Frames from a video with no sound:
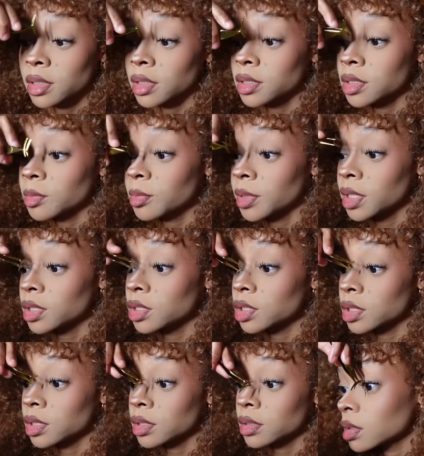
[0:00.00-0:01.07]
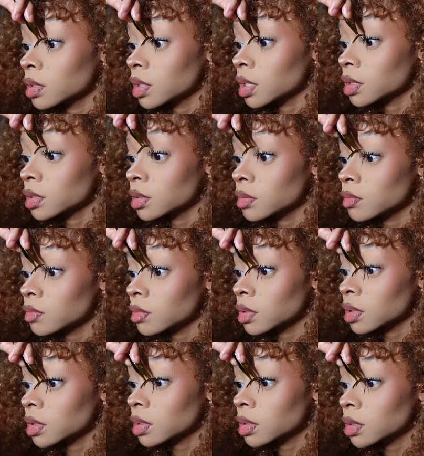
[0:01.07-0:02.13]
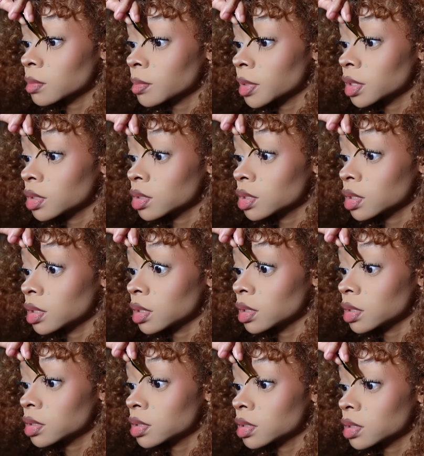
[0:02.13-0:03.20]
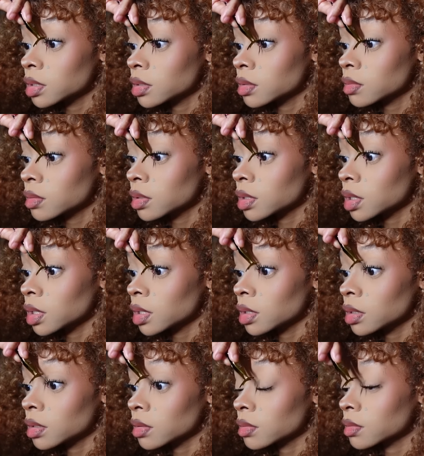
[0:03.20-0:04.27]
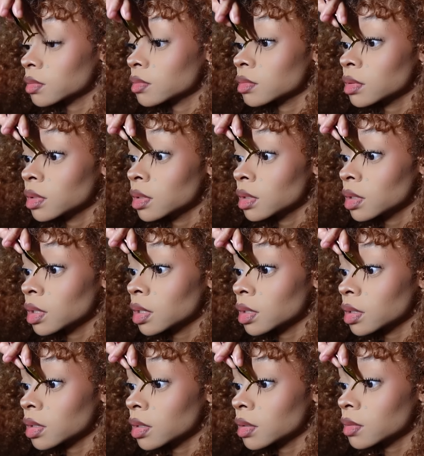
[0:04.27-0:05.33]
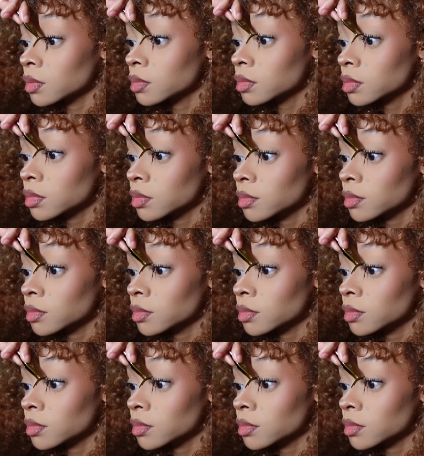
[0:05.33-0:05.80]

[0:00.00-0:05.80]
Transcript: Get to pinching, and that didn't work. Pinch these two. Thank you. Hello.